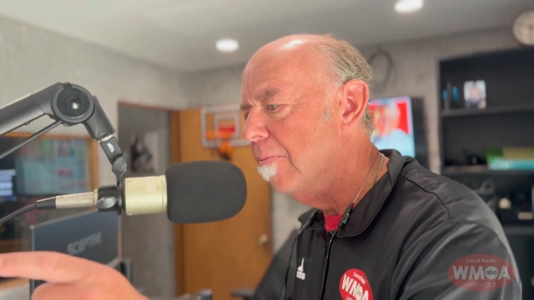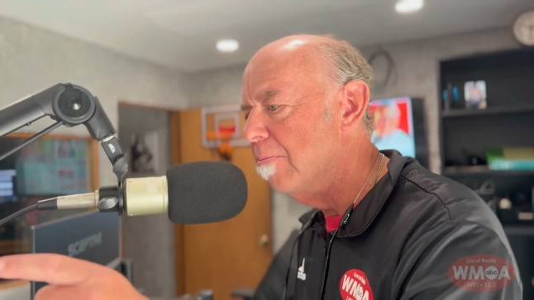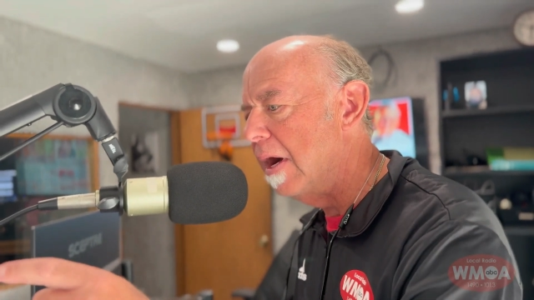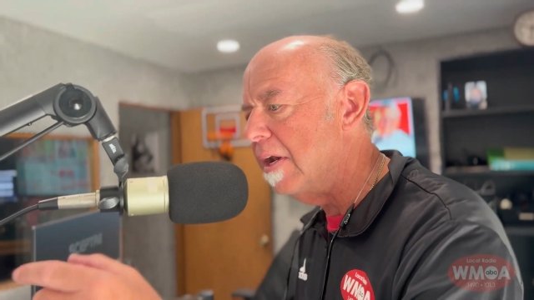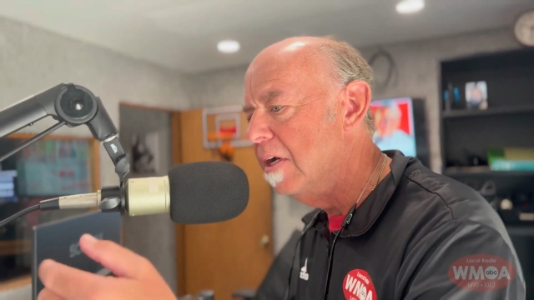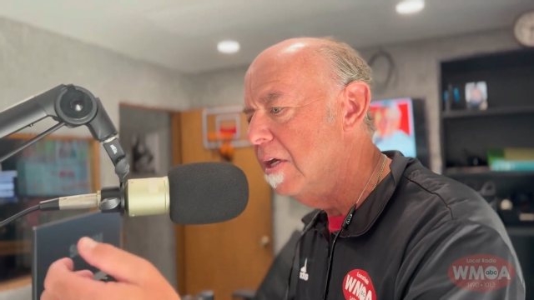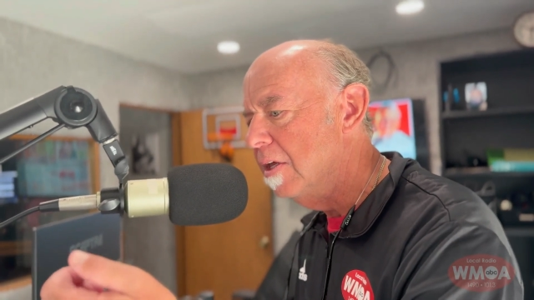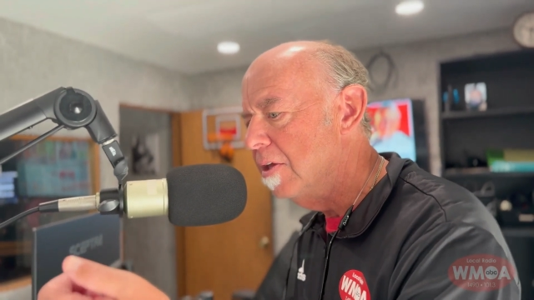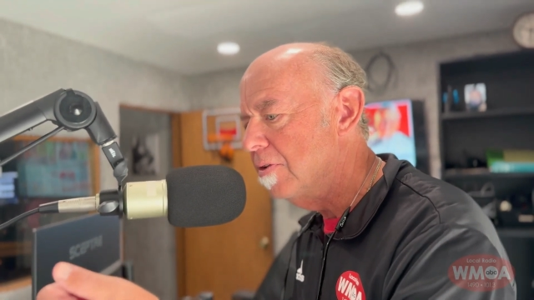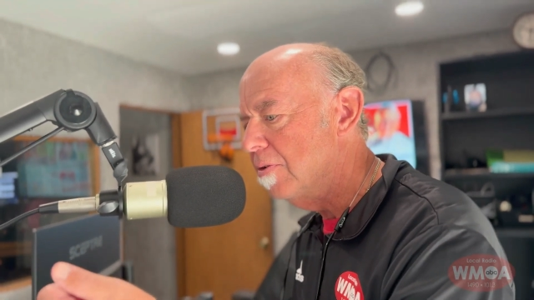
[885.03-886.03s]
But
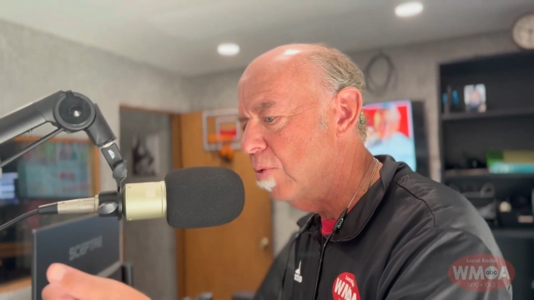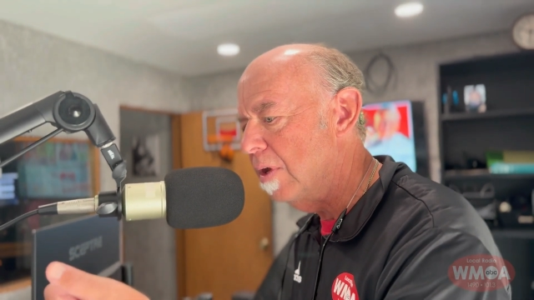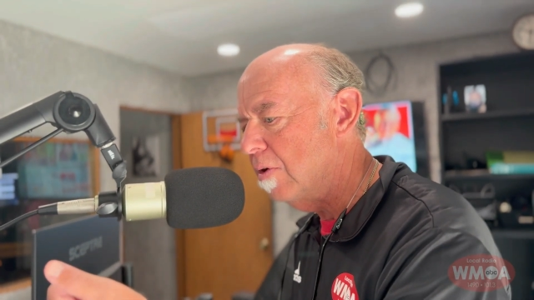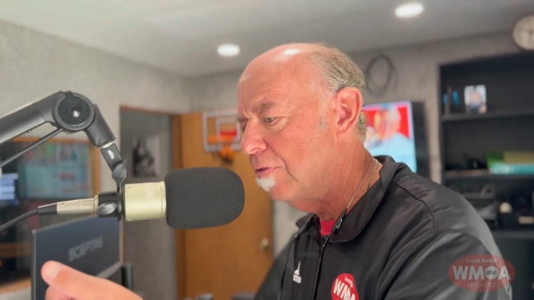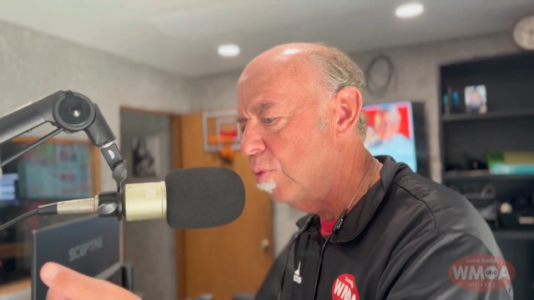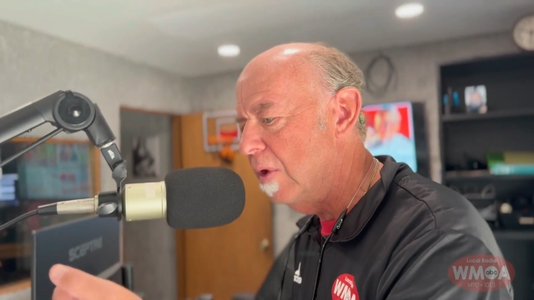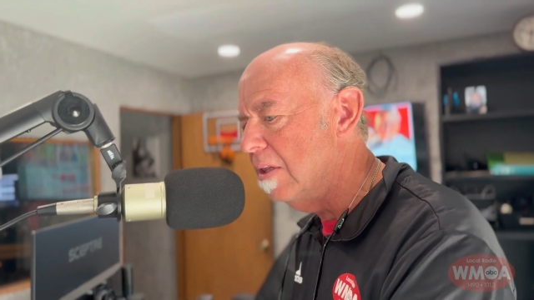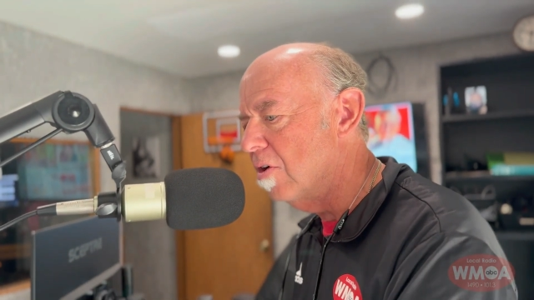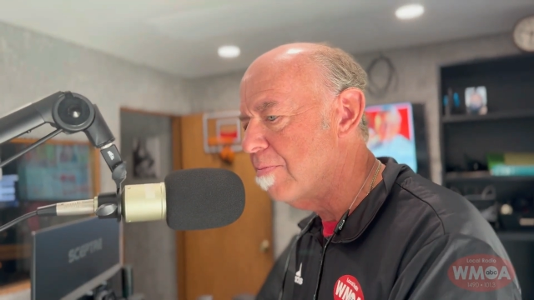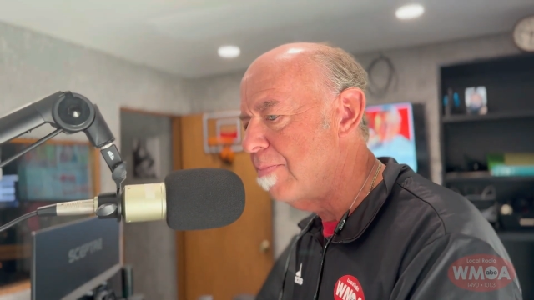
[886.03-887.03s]
if we
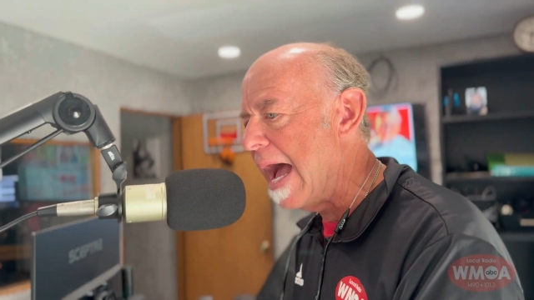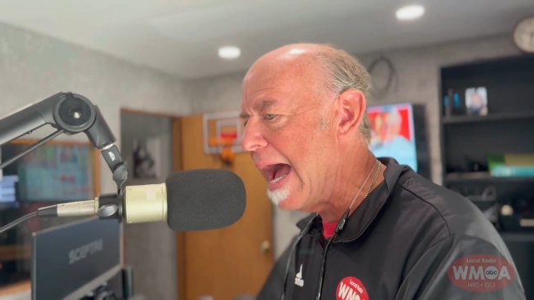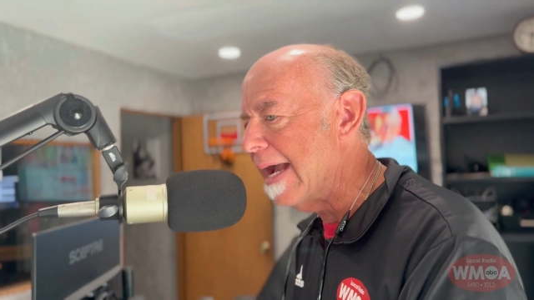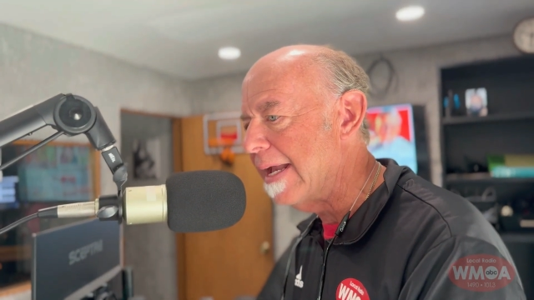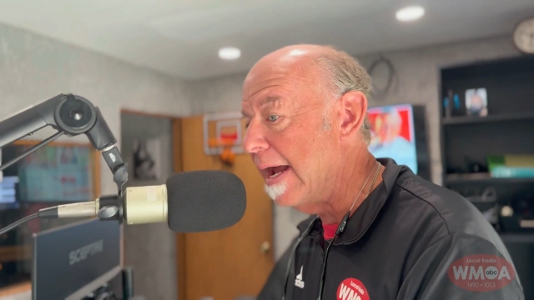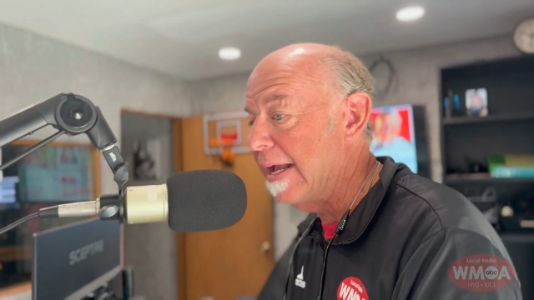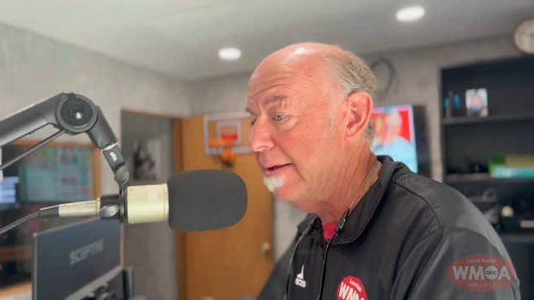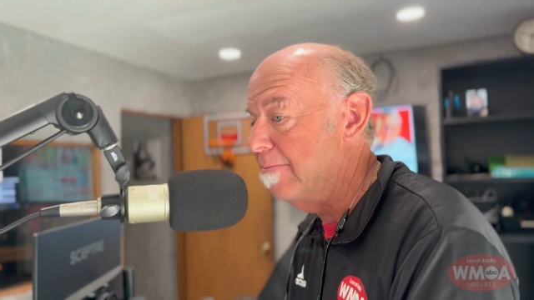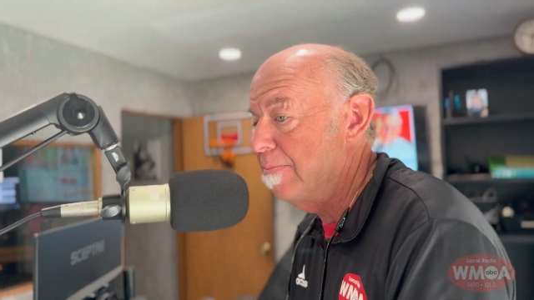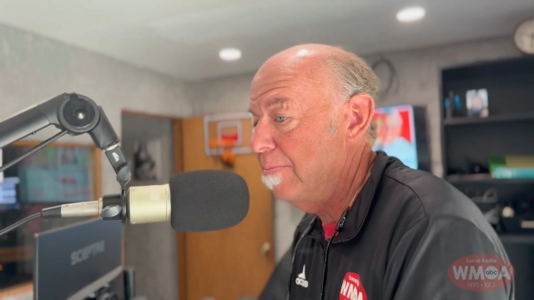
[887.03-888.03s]
look back, and I
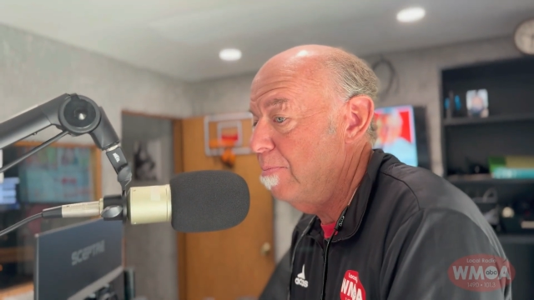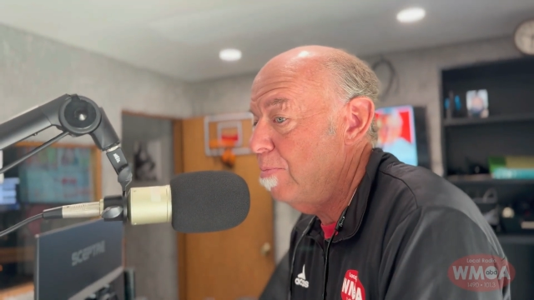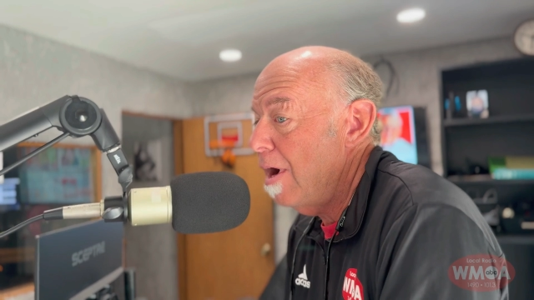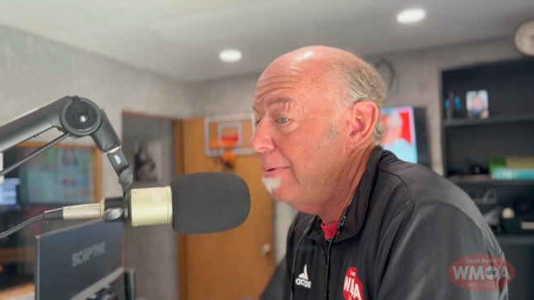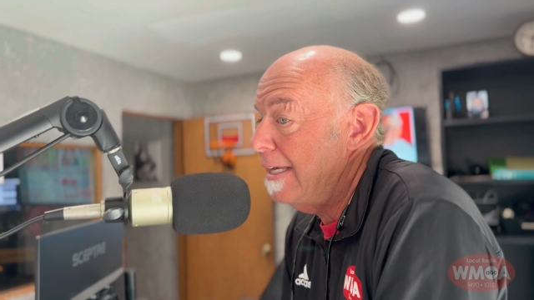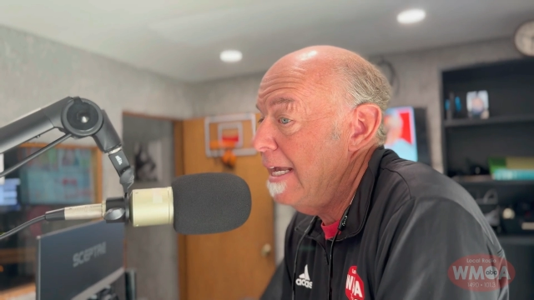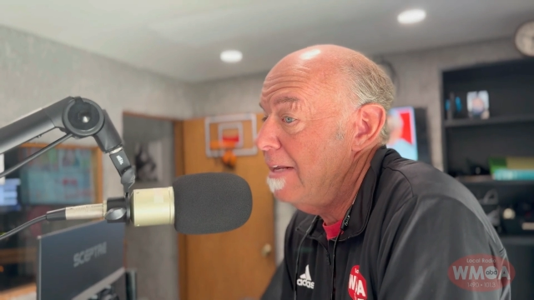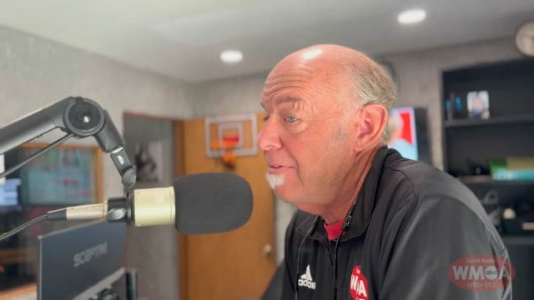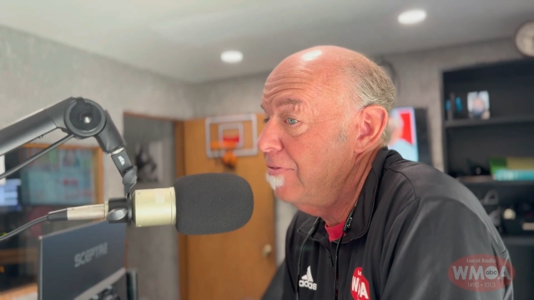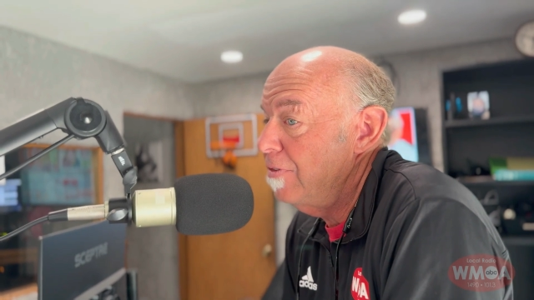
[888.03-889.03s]
probably can't
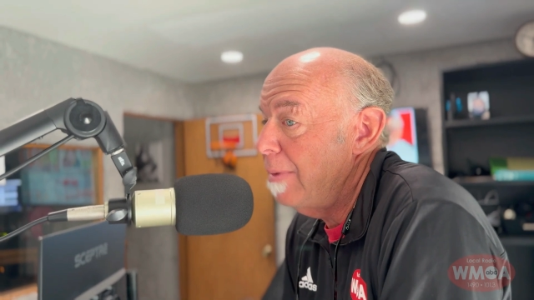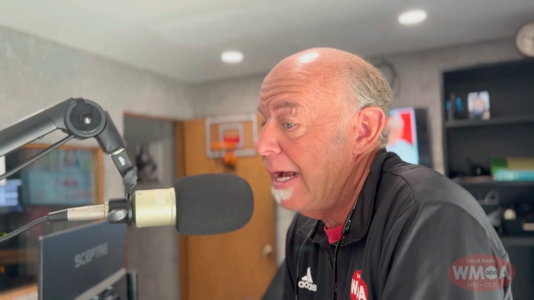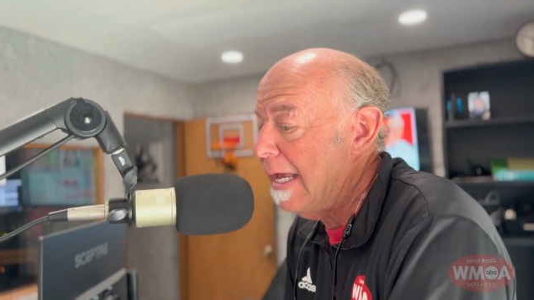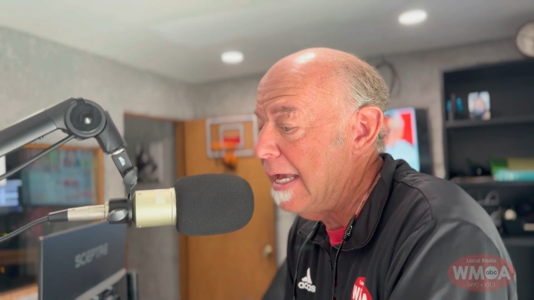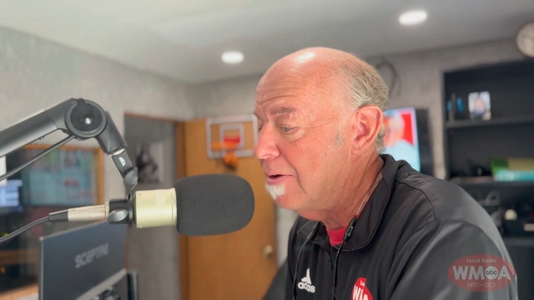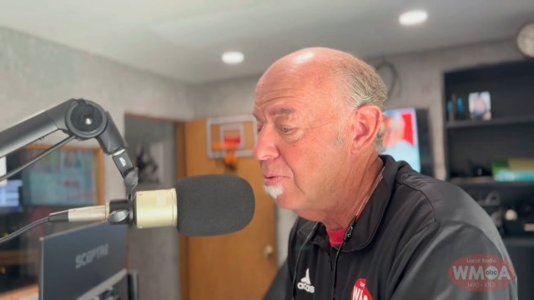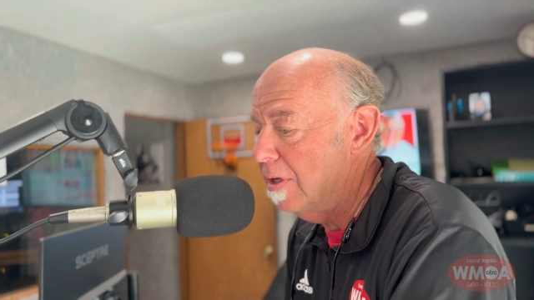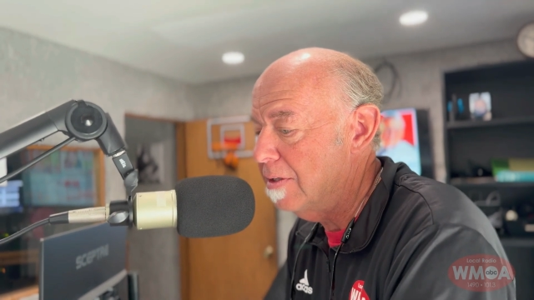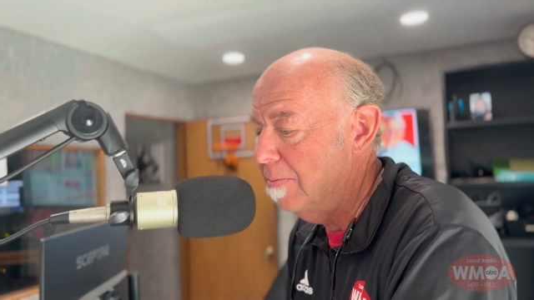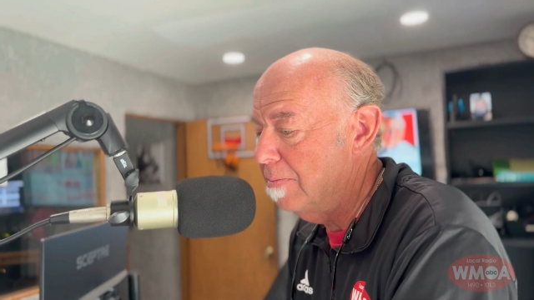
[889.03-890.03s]
even fill my hand
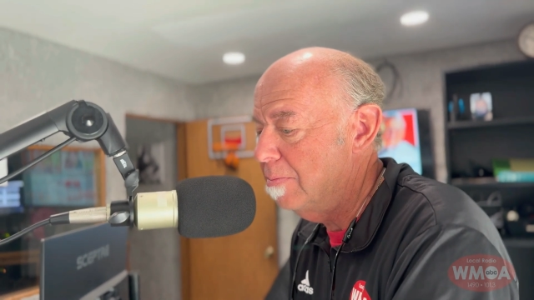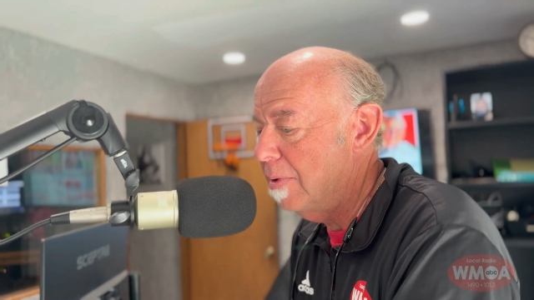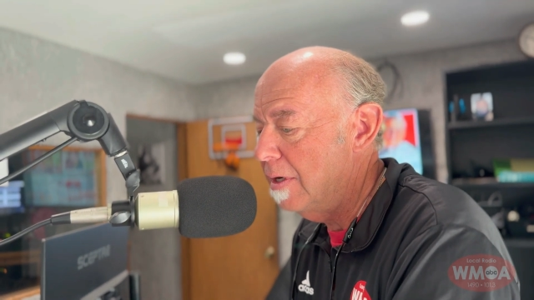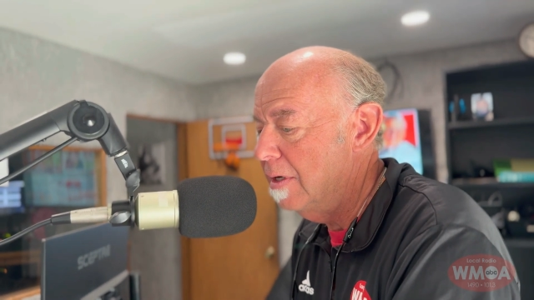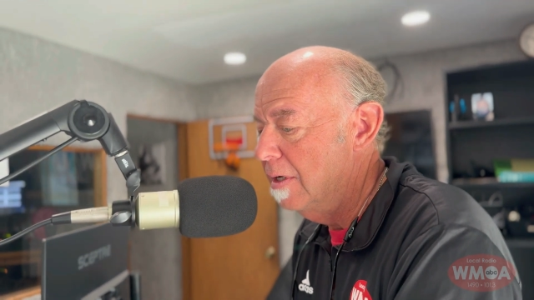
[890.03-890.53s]
with them, but